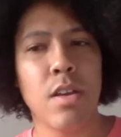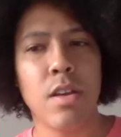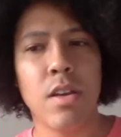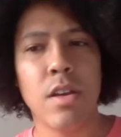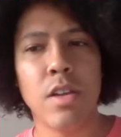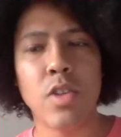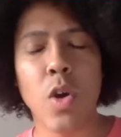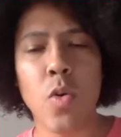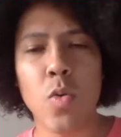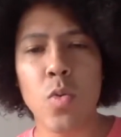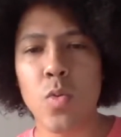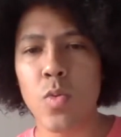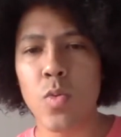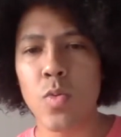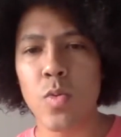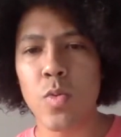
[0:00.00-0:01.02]
And so
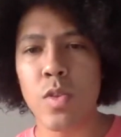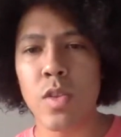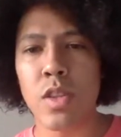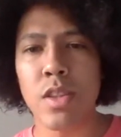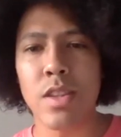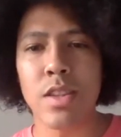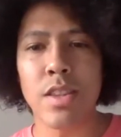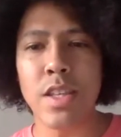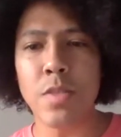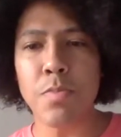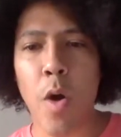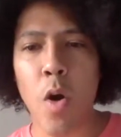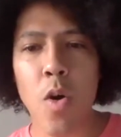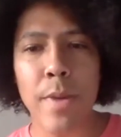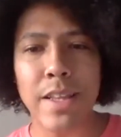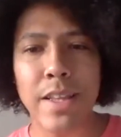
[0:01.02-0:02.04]
this
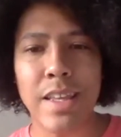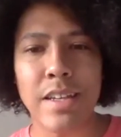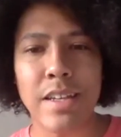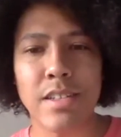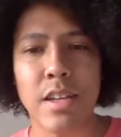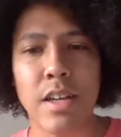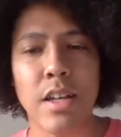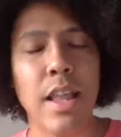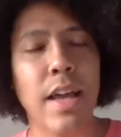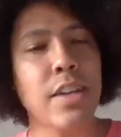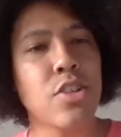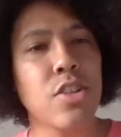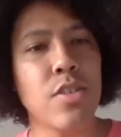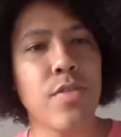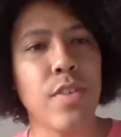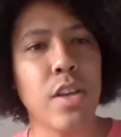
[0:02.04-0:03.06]
poem, I think, is a
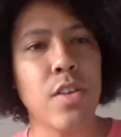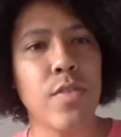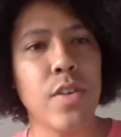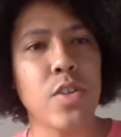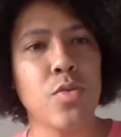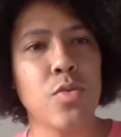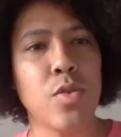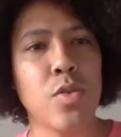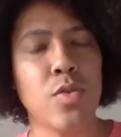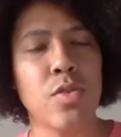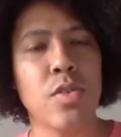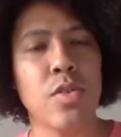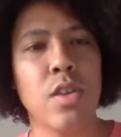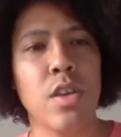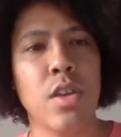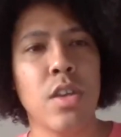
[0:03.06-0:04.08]
collection of individuals.
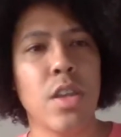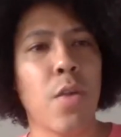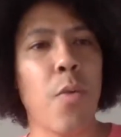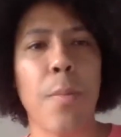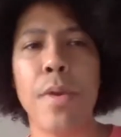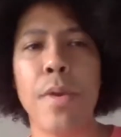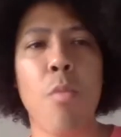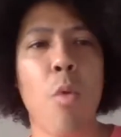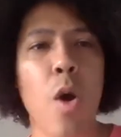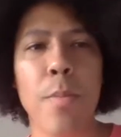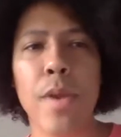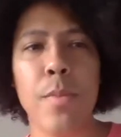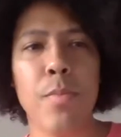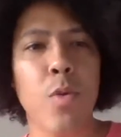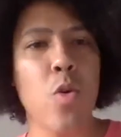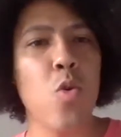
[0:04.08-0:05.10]
There will be more
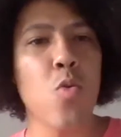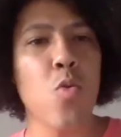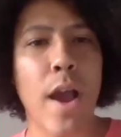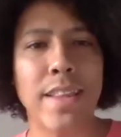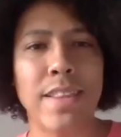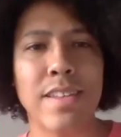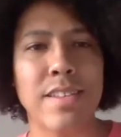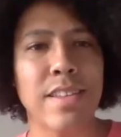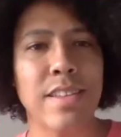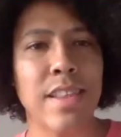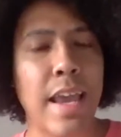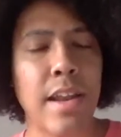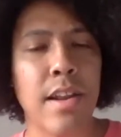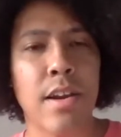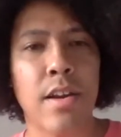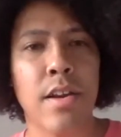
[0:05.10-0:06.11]
people who write this
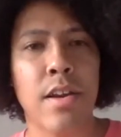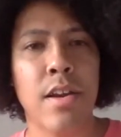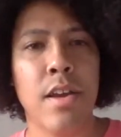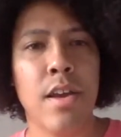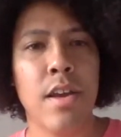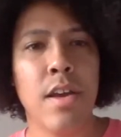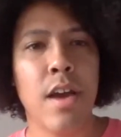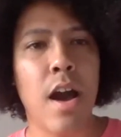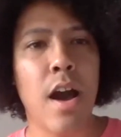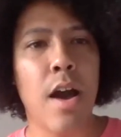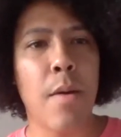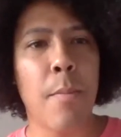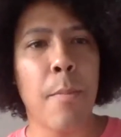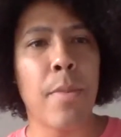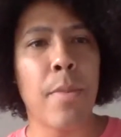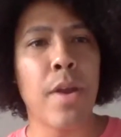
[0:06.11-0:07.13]
later.
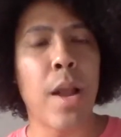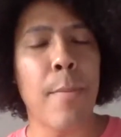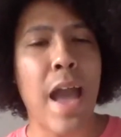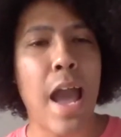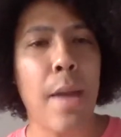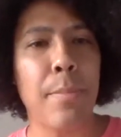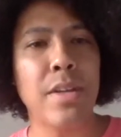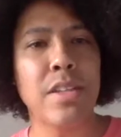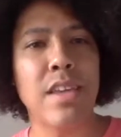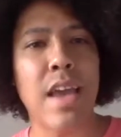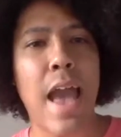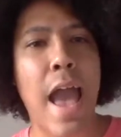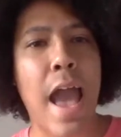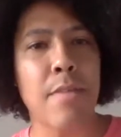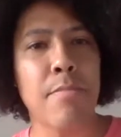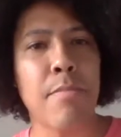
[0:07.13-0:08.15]
But I'm happy to
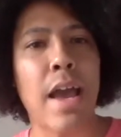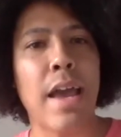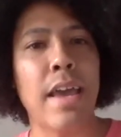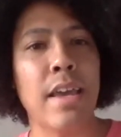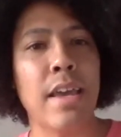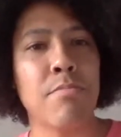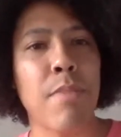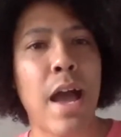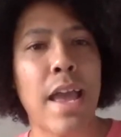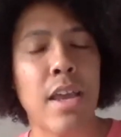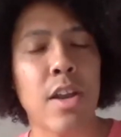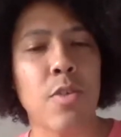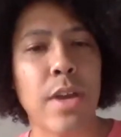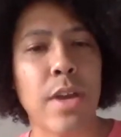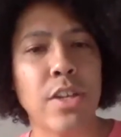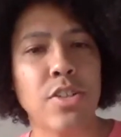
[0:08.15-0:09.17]
add my
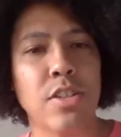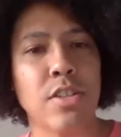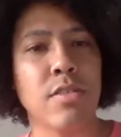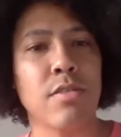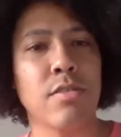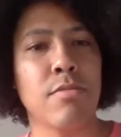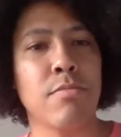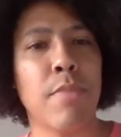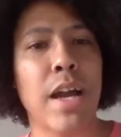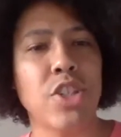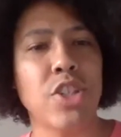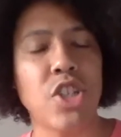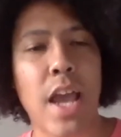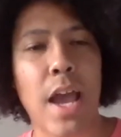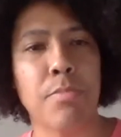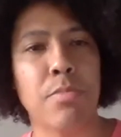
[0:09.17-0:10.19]
iteration, my
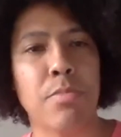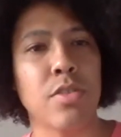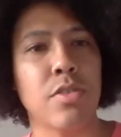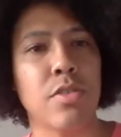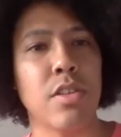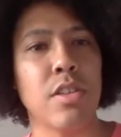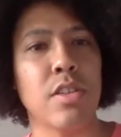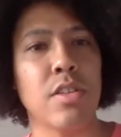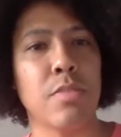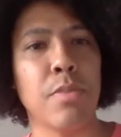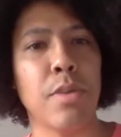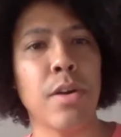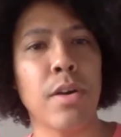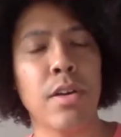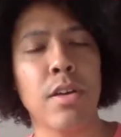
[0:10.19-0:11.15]
chapter to this book.